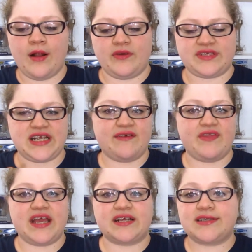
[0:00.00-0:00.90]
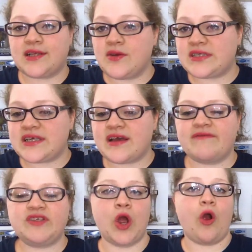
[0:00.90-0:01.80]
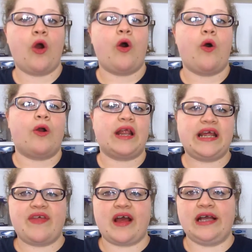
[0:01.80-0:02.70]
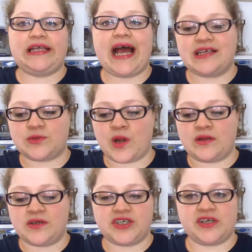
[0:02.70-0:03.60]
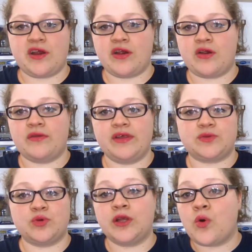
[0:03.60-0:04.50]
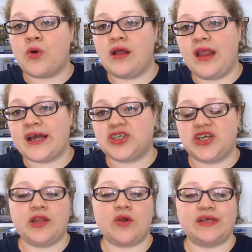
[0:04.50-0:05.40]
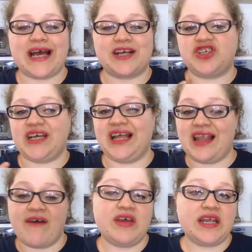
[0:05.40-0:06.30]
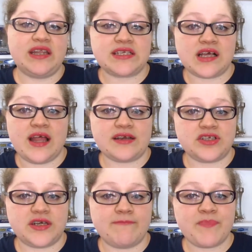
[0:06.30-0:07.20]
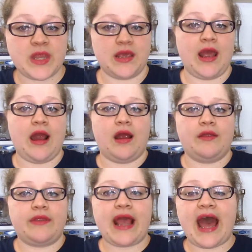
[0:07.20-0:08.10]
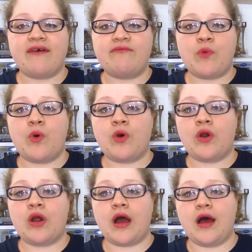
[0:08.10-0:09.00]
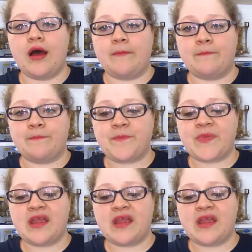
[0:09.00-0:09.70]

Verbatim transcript: there's none of the exclusives or anything like that. I just wanted to share this really cool collection. There is actually 11 in this collection, and they have more um,